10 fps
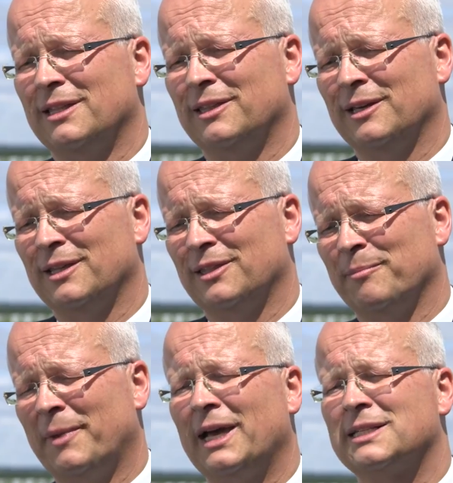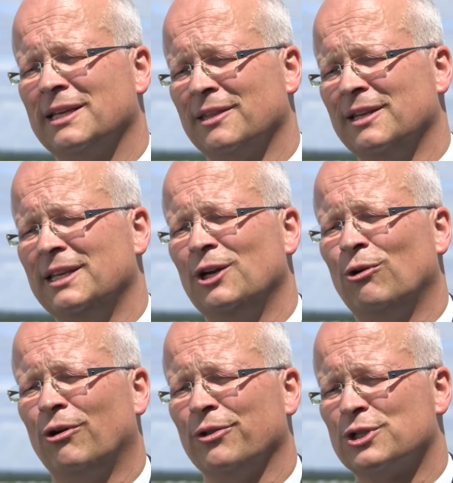the MAX and the
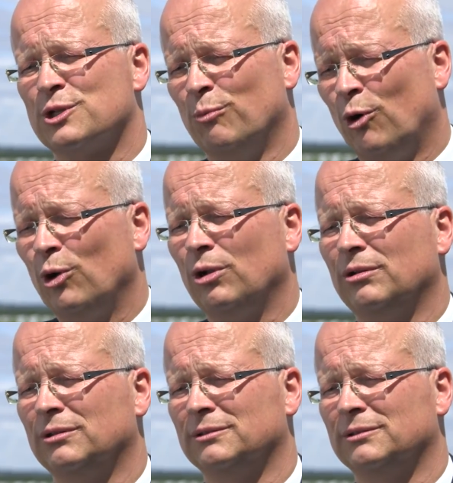Neo on the small